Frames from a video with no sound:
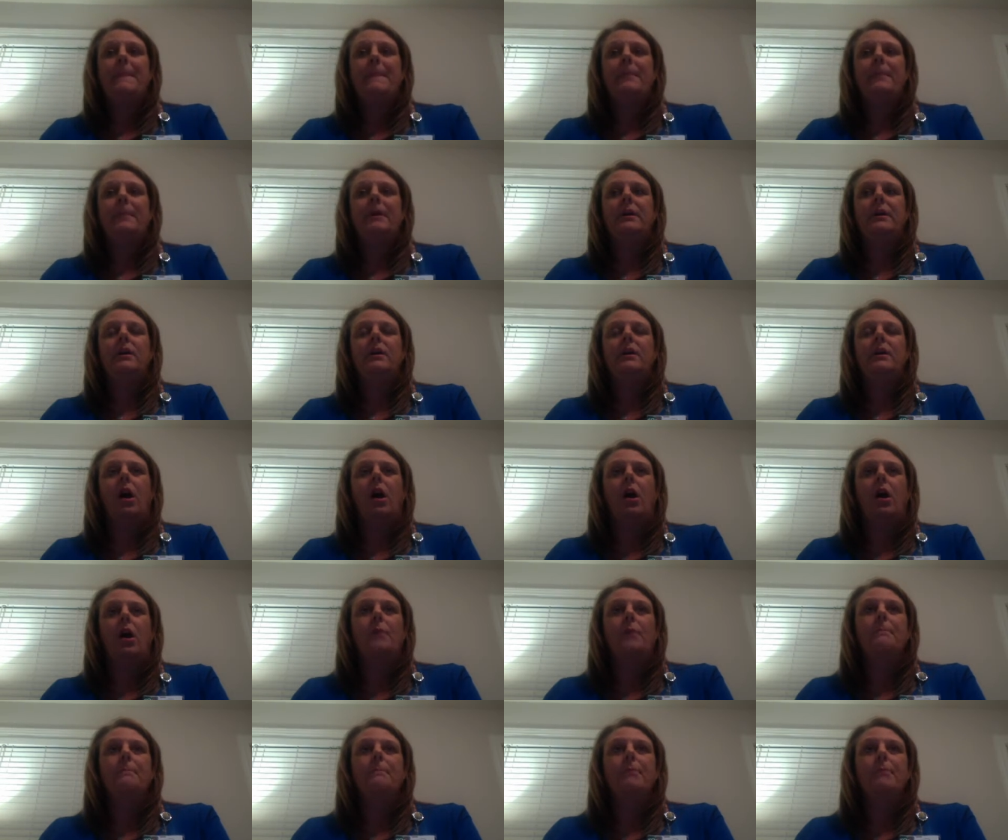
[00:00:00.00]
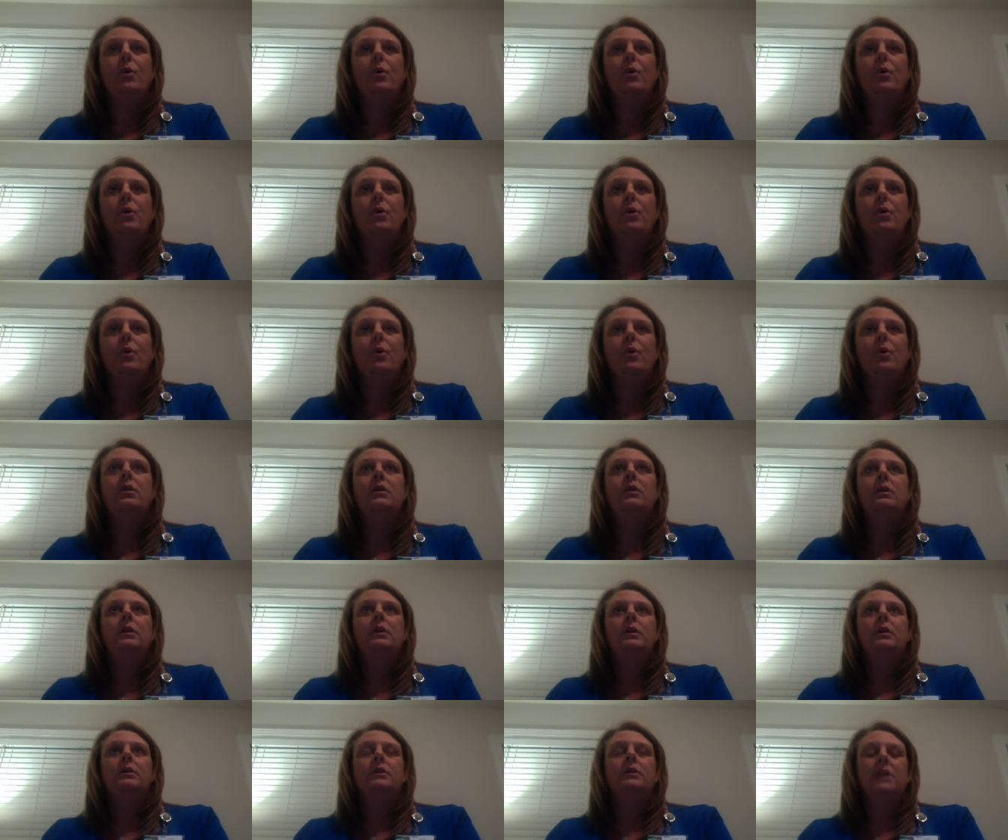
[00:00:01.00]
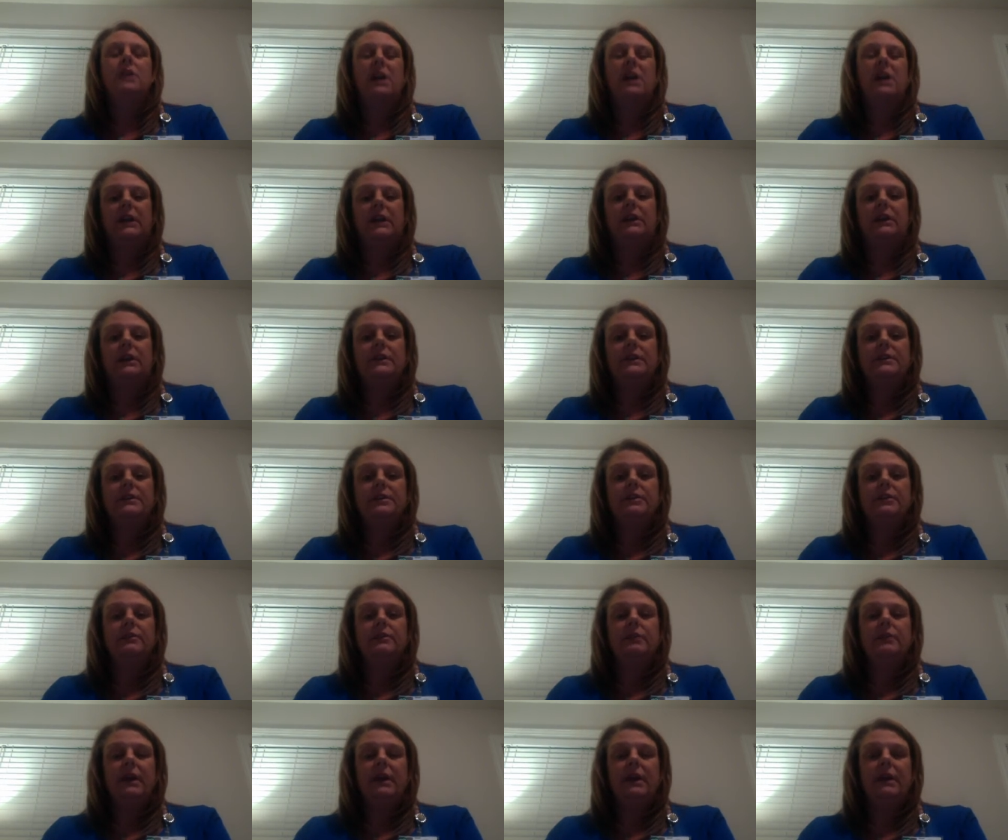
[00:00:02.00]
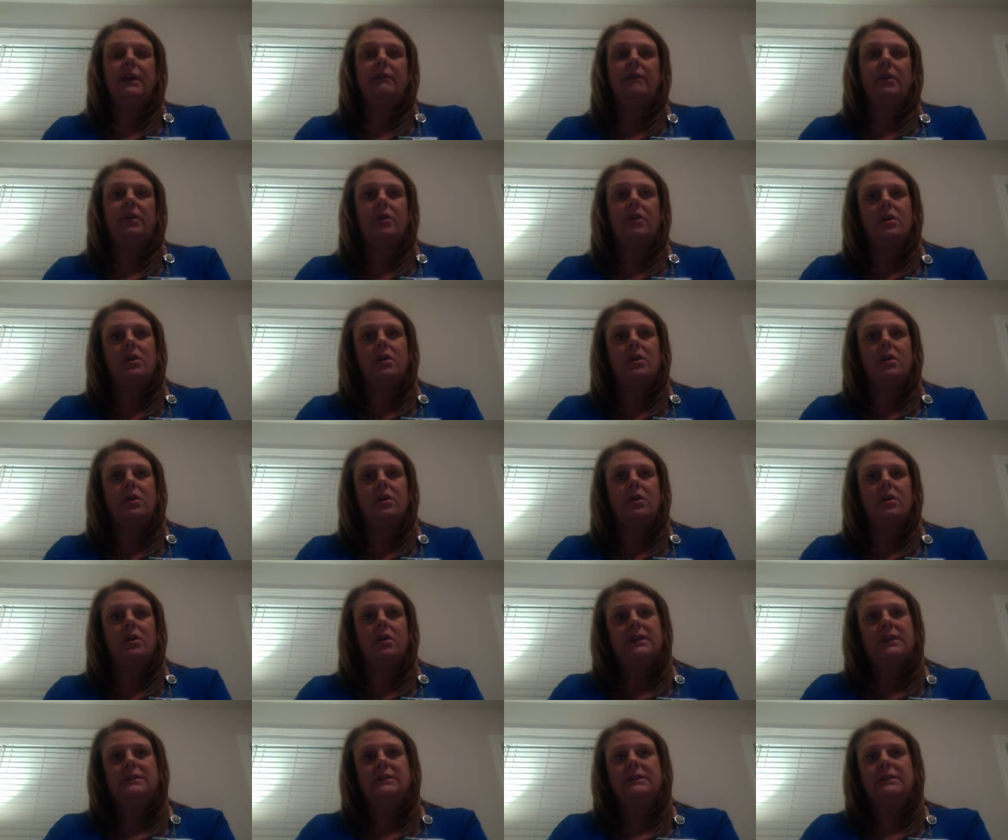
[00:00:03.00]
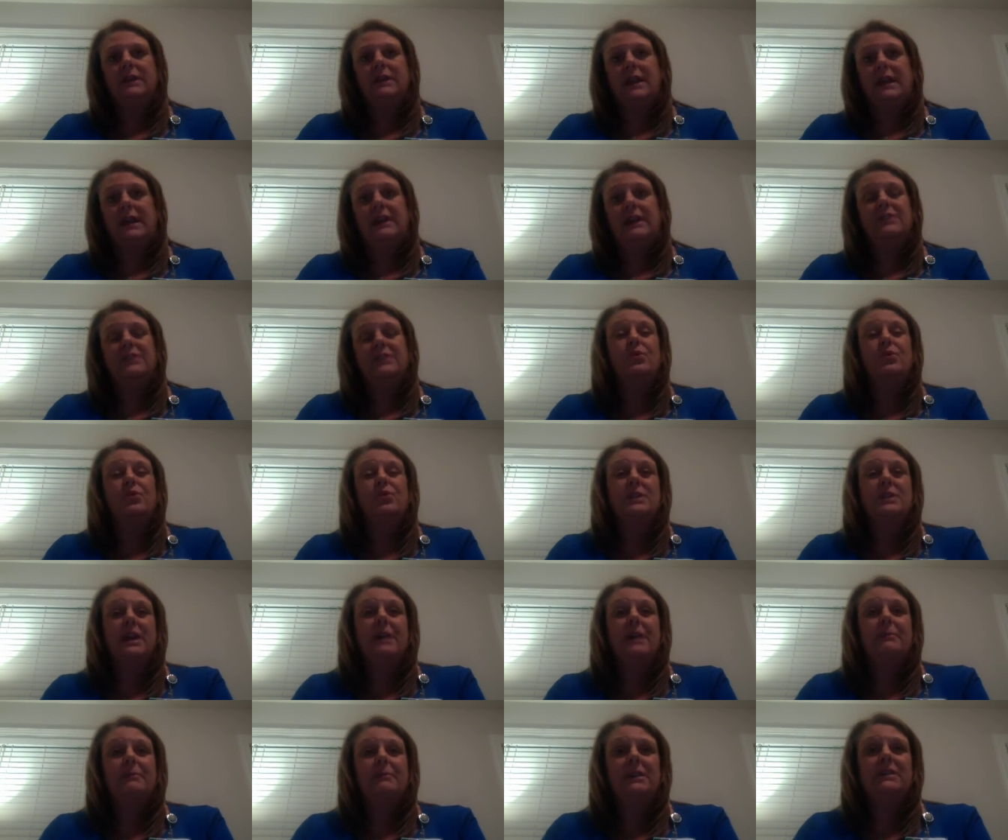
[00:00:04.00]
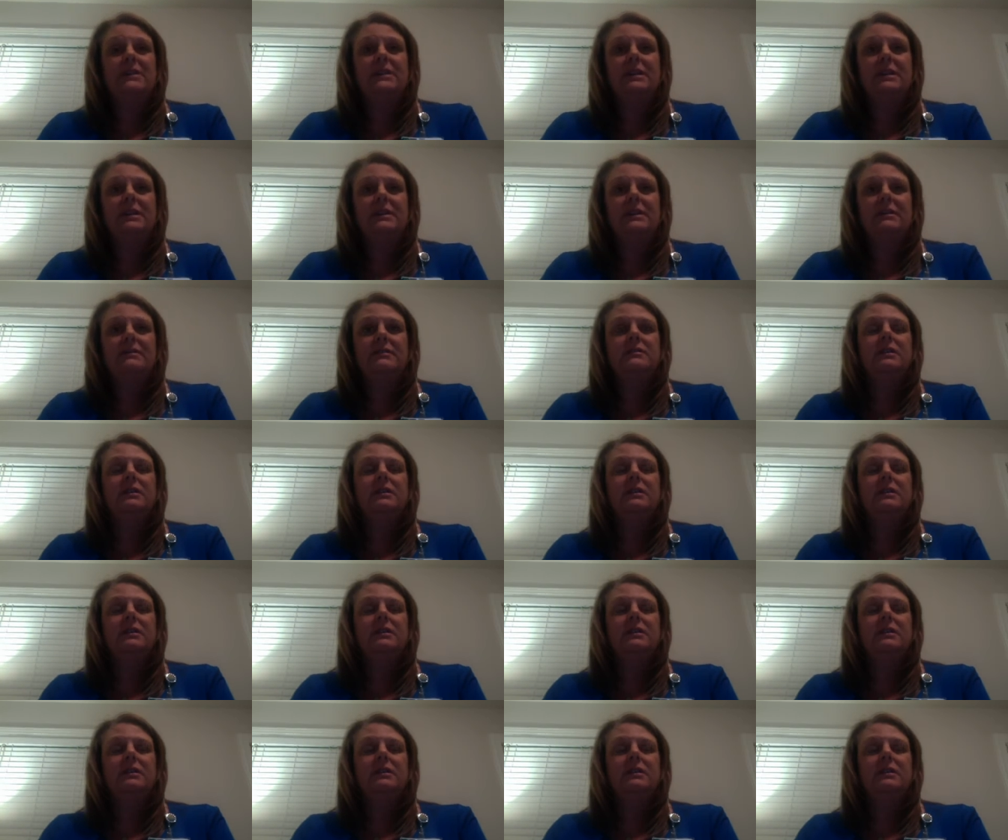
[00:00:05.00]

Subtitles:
are more likely to have heart disease and or diabetes.